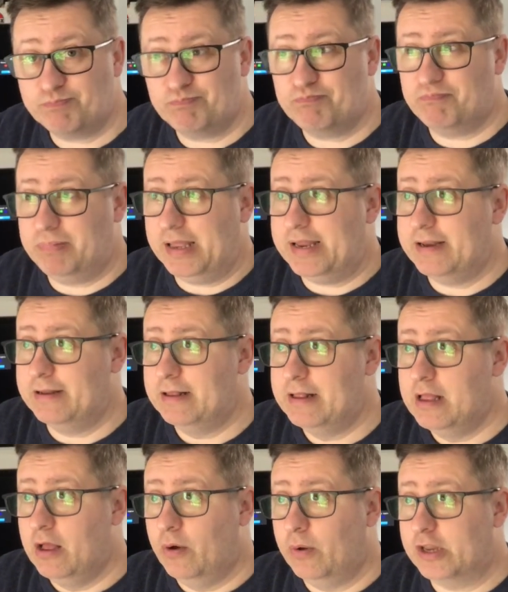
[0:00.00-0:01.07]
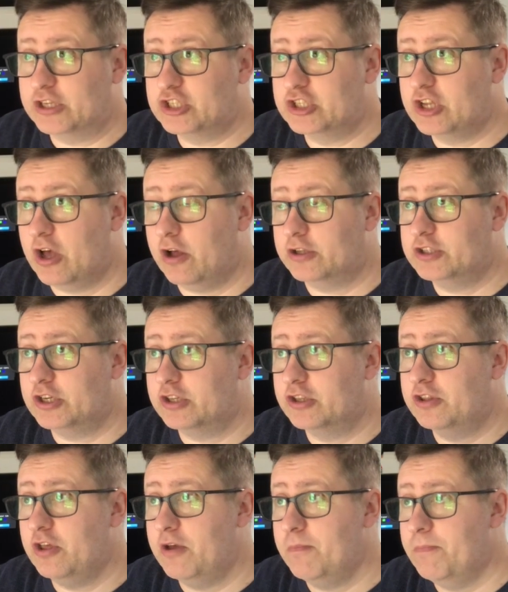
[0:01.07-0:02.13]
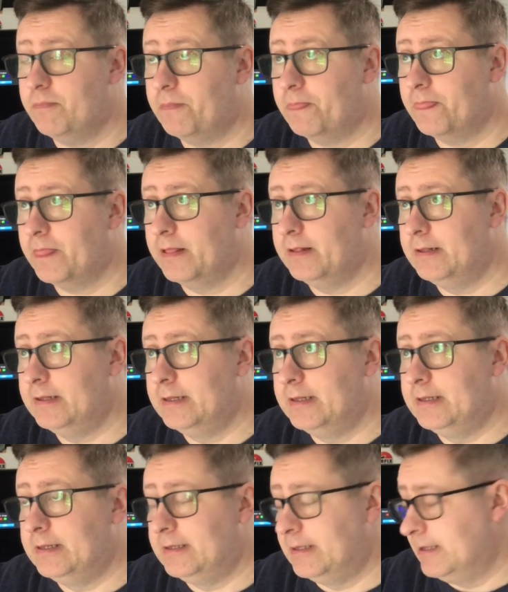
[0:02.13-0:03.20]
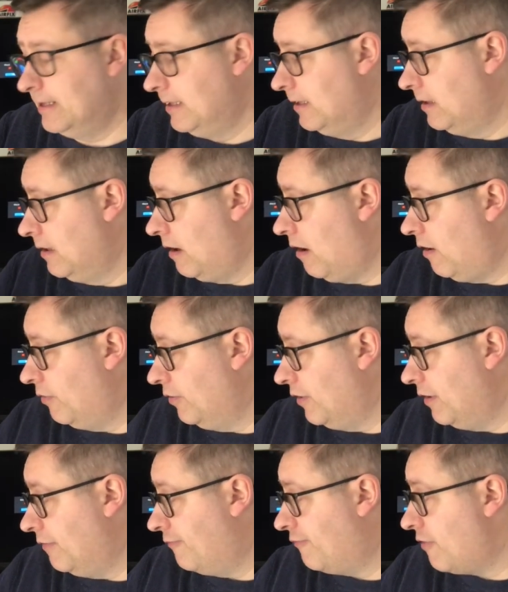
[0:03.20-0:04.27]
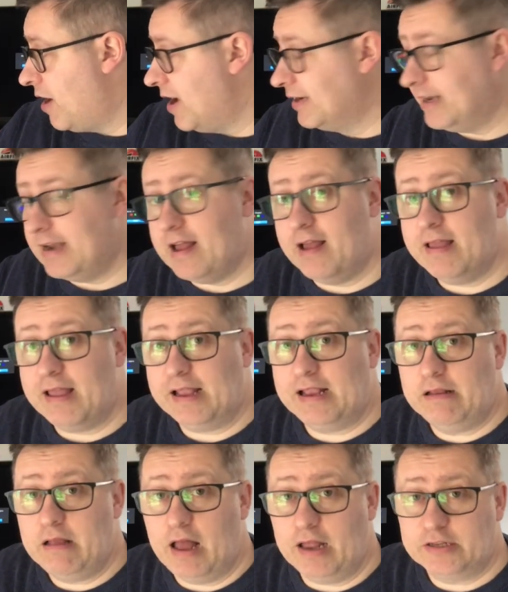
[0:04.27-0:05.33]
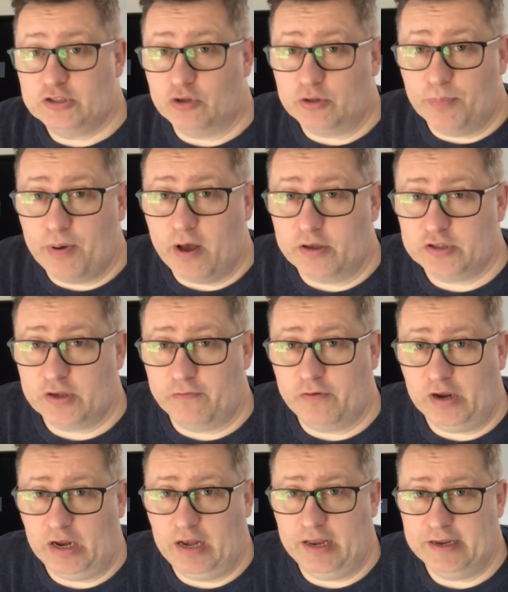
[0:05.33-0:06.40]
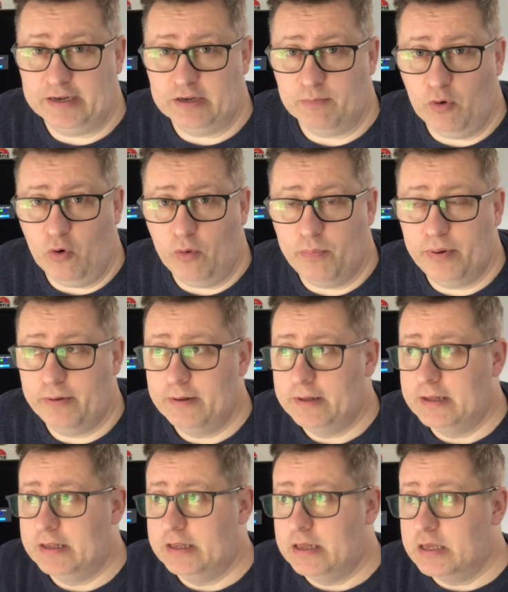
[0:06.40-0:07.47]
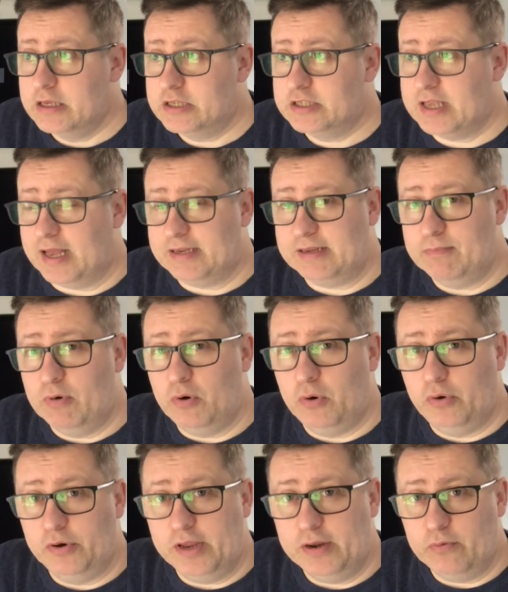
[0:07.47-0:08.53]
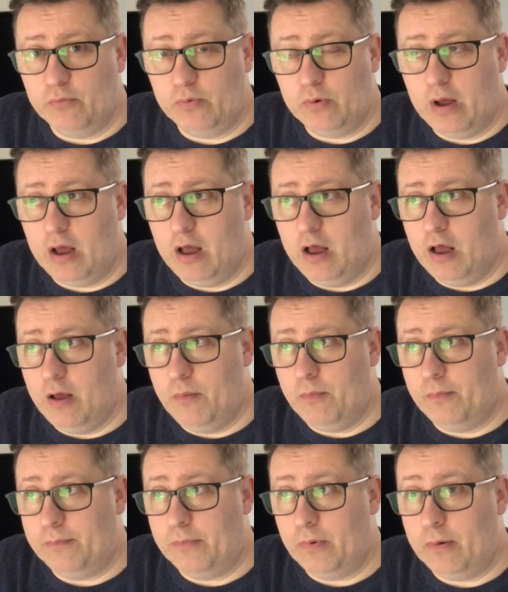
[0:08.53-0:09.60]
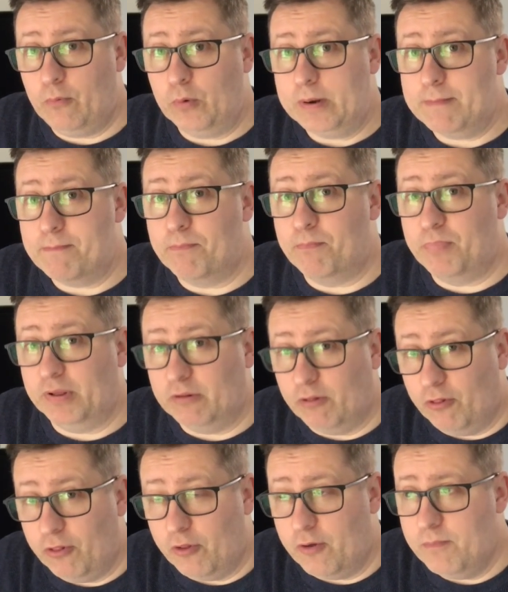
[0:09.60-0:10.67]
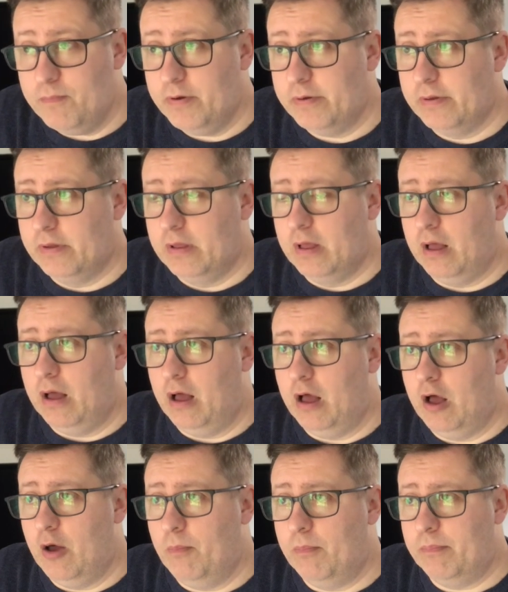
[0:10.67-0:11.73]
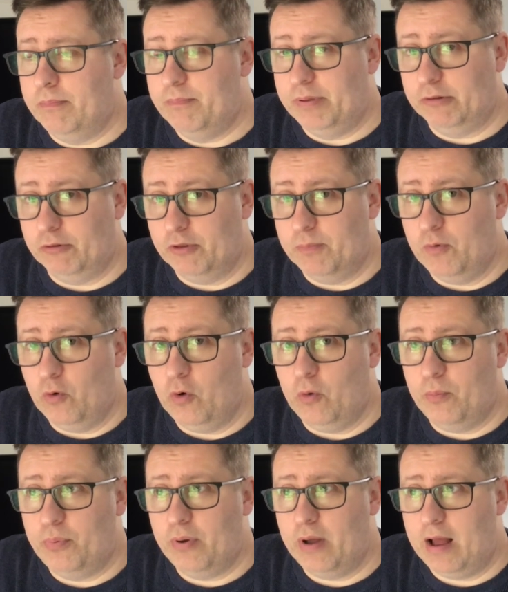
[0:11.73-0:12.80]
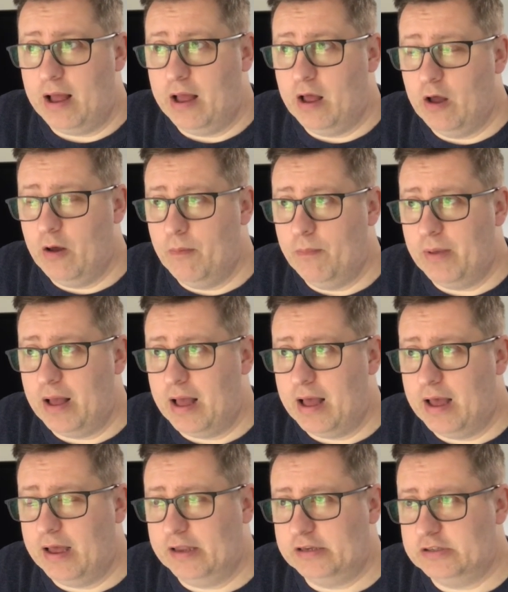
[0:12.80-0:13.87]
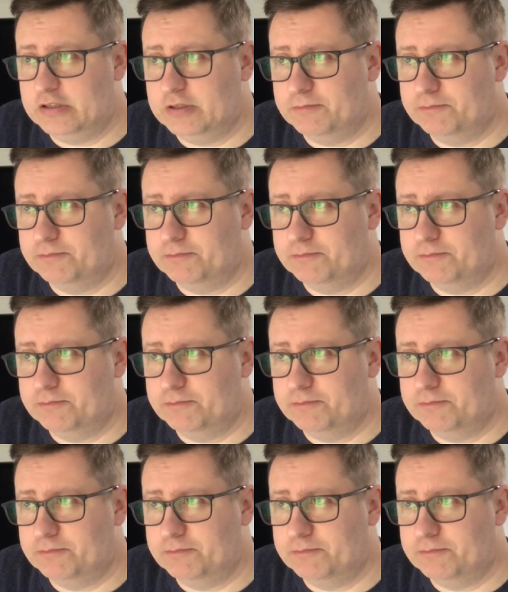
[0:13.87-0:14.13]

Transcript: been, well, I started them on the Friday night. I took the parts off and cleaned them up. Saturday morning we built them up, and